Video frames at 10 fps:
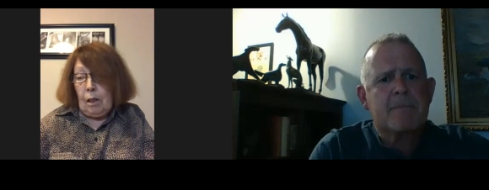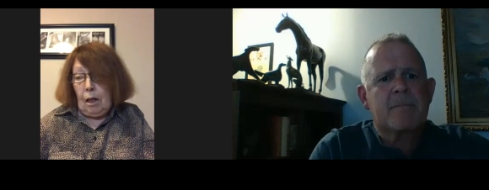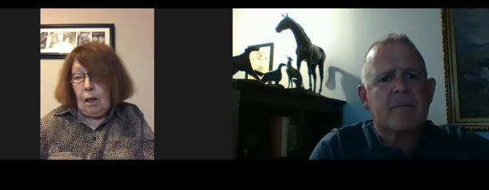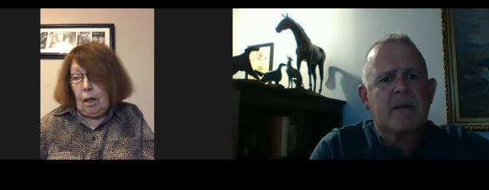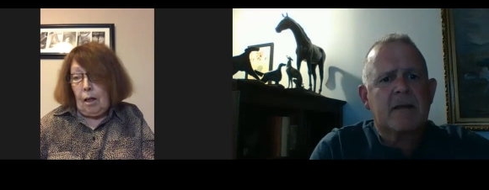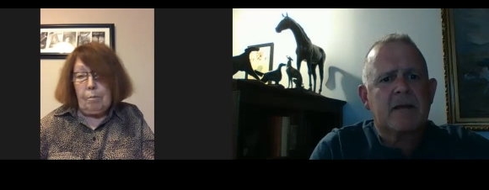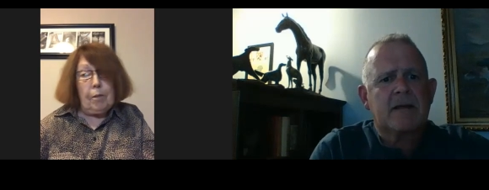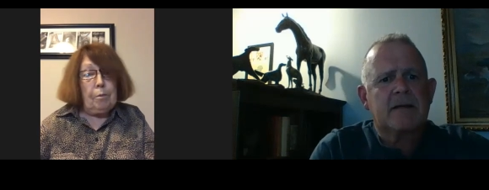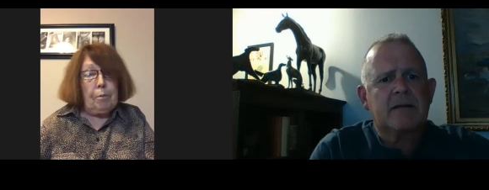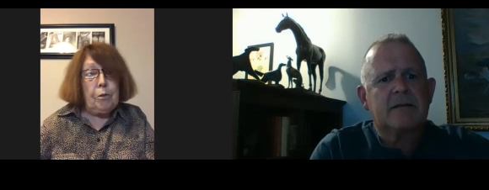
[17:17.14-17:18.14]
Speaker 1: um,
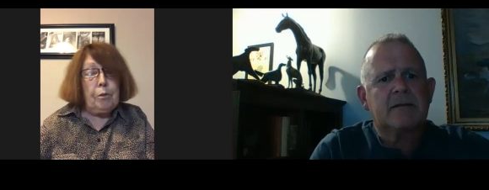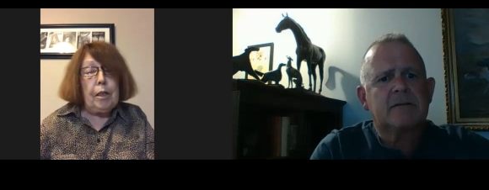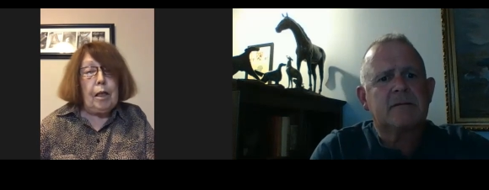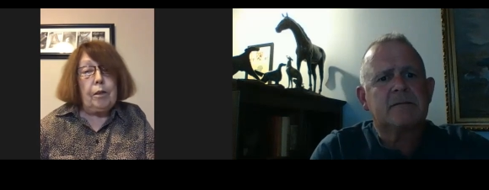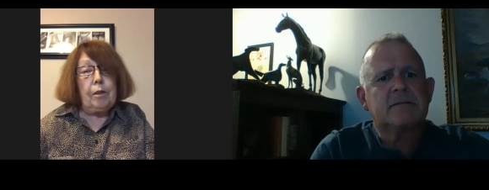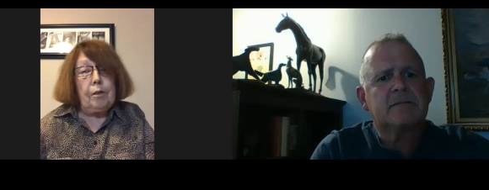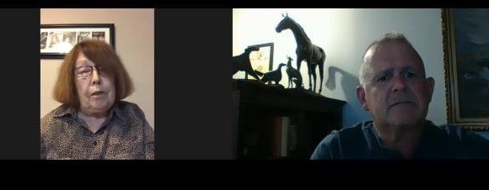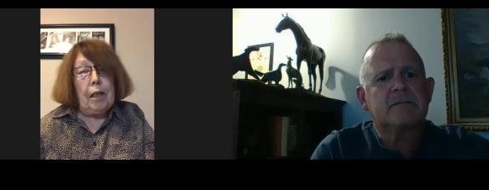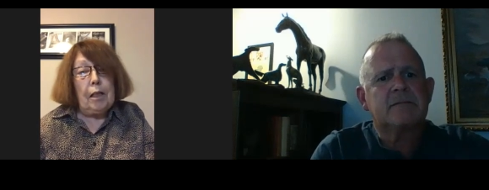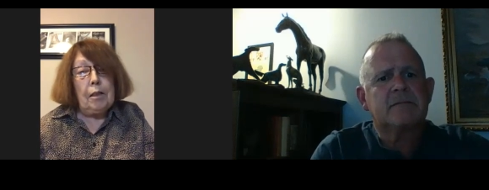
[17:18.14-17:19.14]
in between other
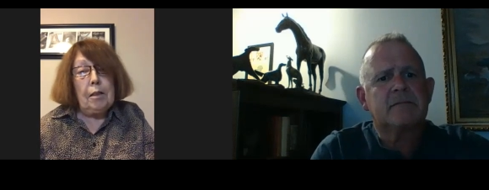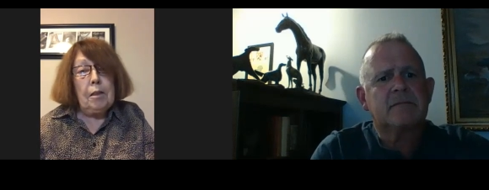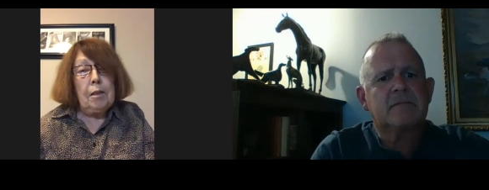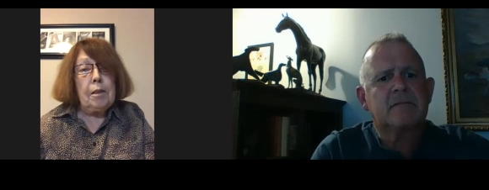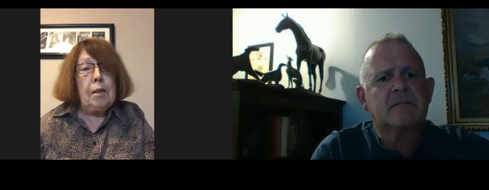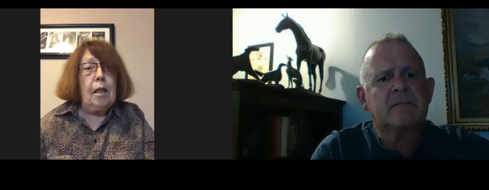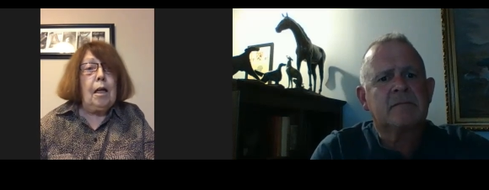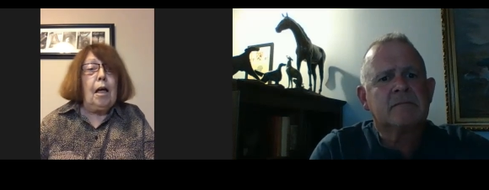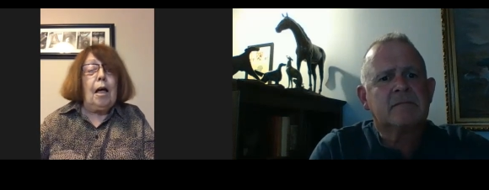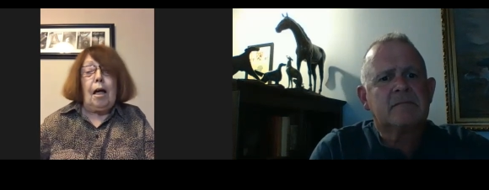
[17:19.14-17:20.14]
things.
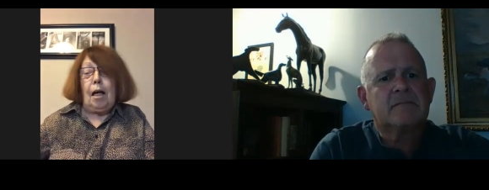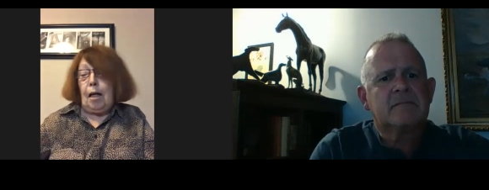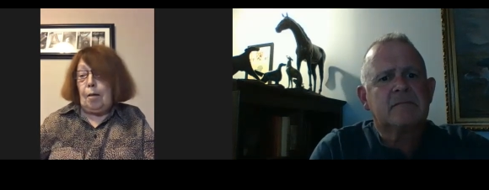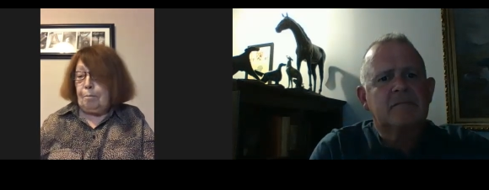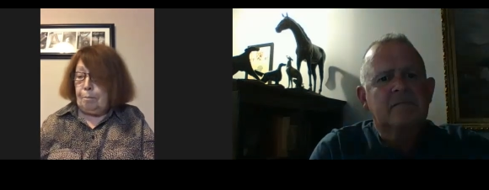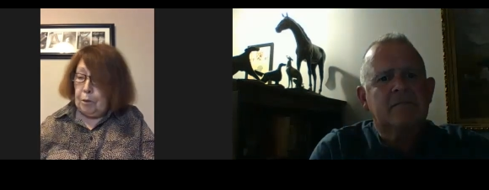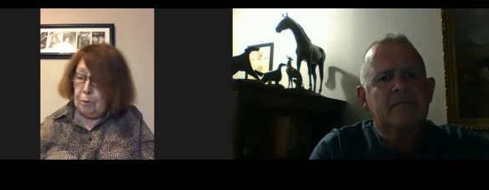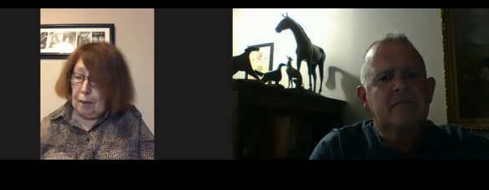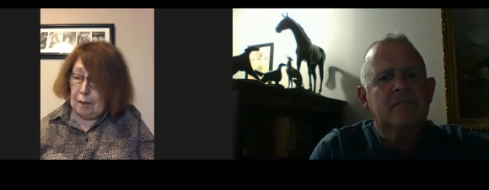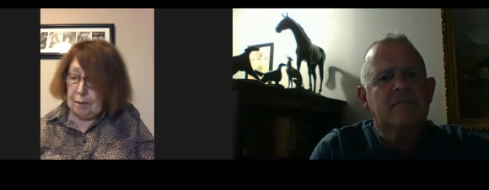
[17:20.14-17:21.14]
Um,
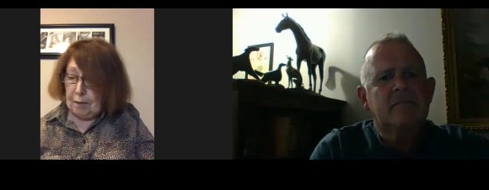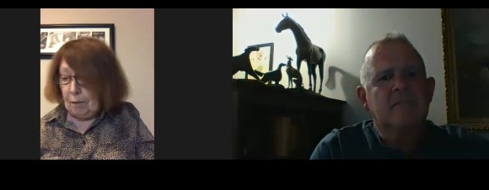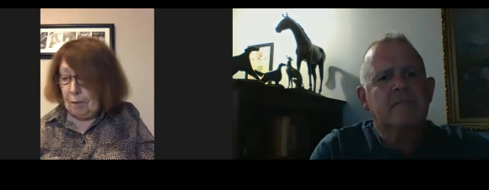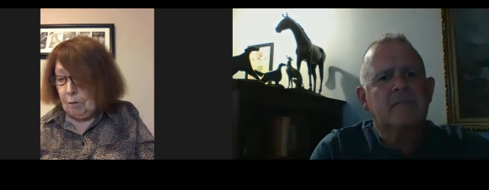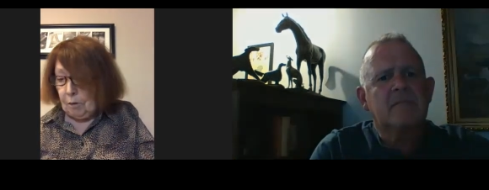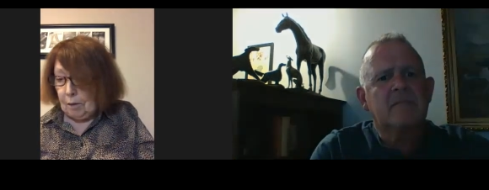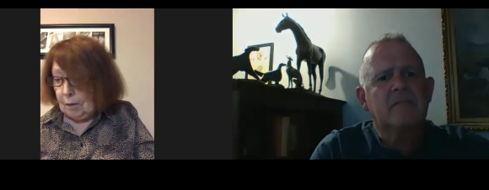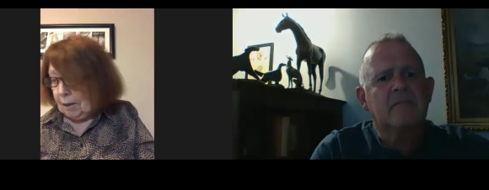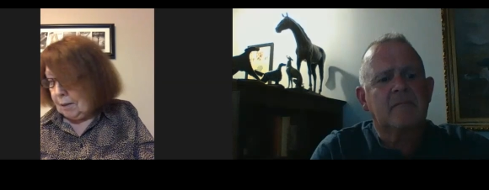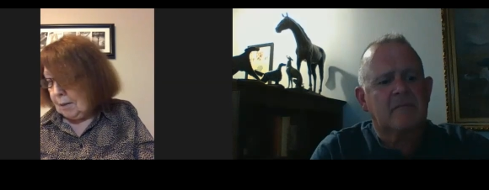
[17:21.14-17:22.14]
who else? I wrote on a
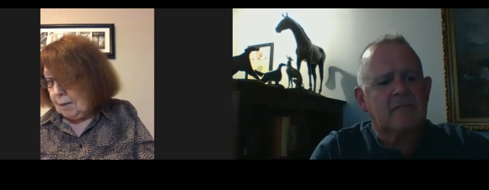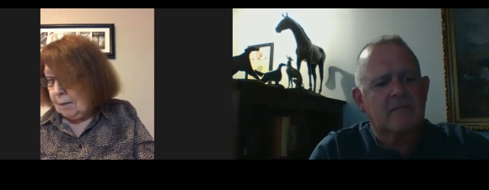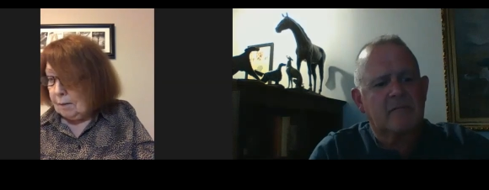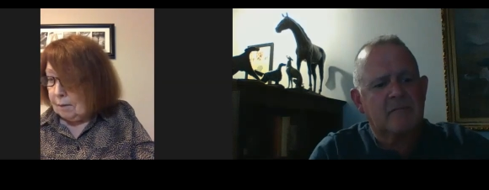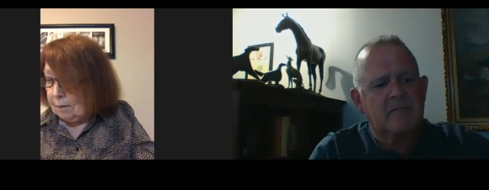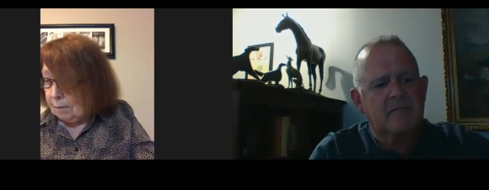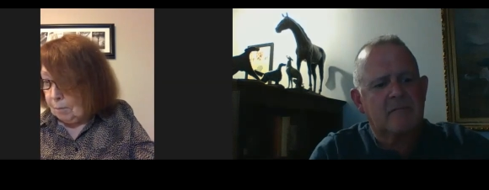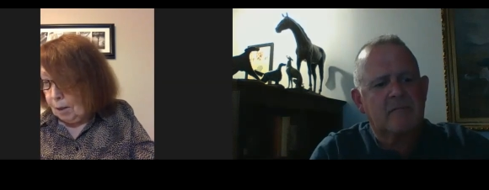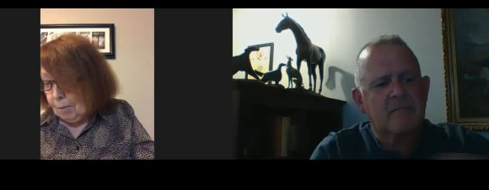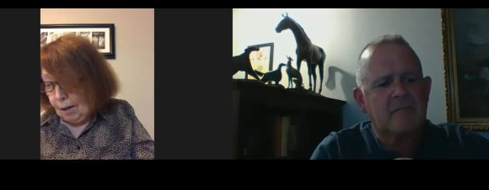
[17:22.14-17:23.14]
list.
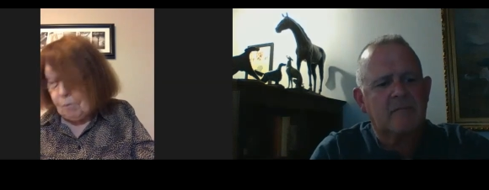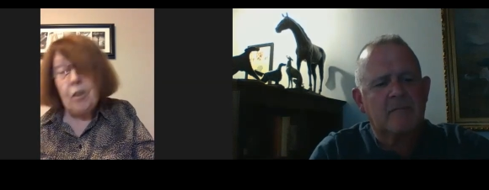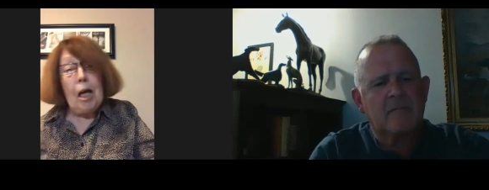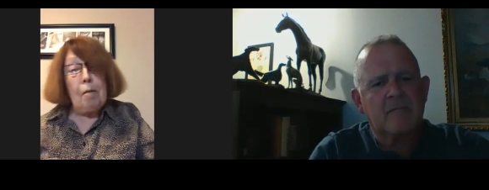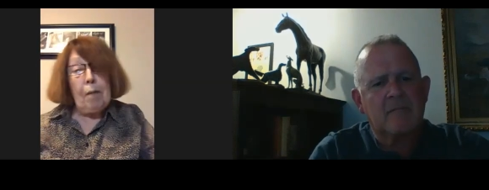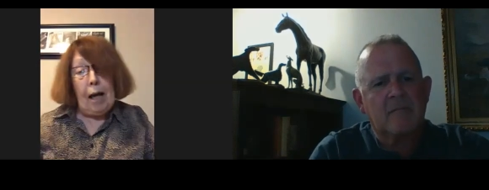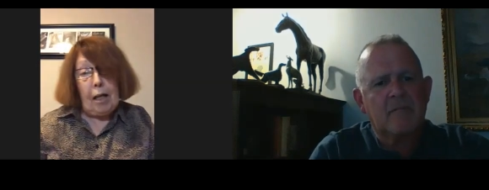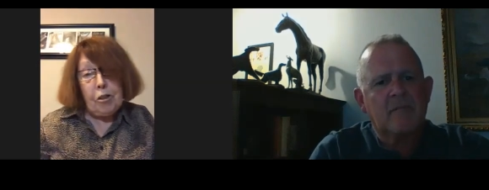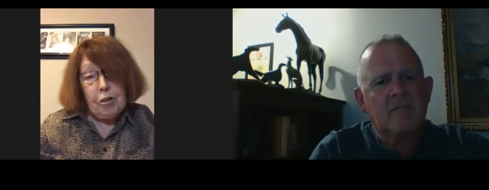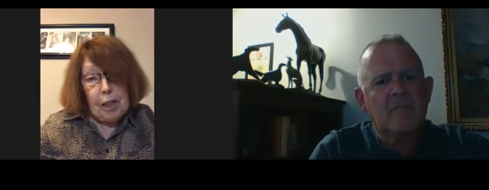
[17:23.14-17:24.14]
Barbara Humphreys, Pat
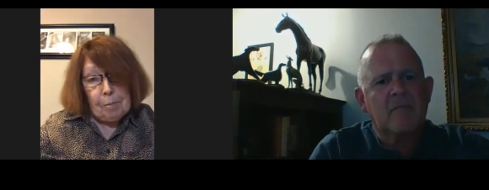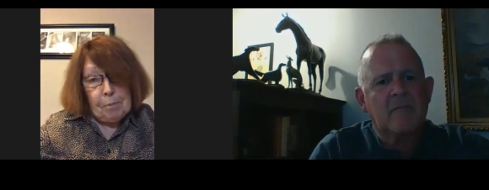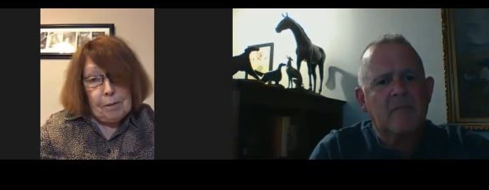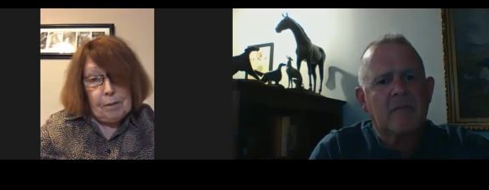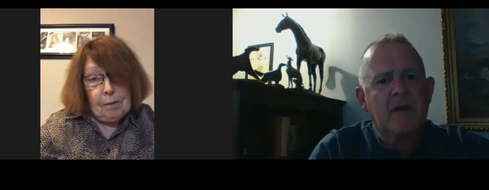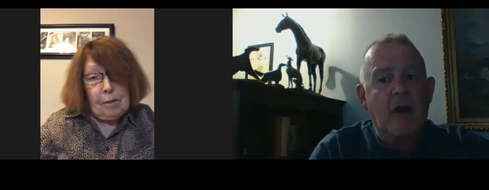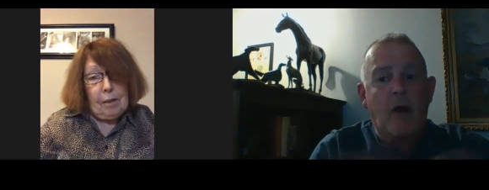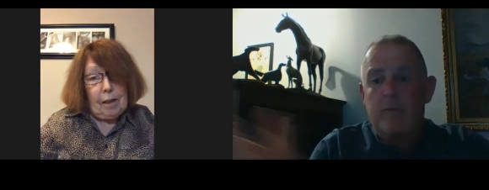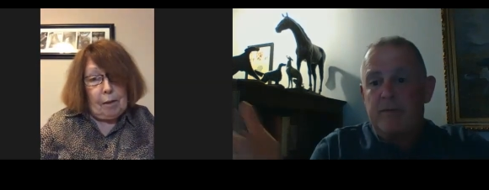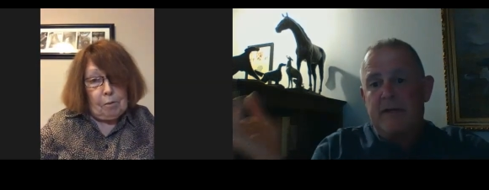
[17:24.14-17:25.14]
Tripp. Oh.
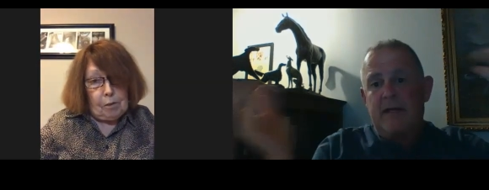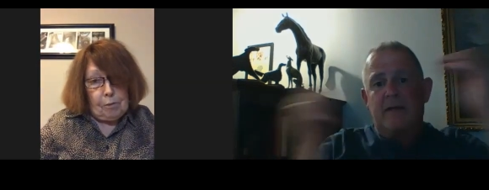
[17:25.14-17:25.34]
And I worked. For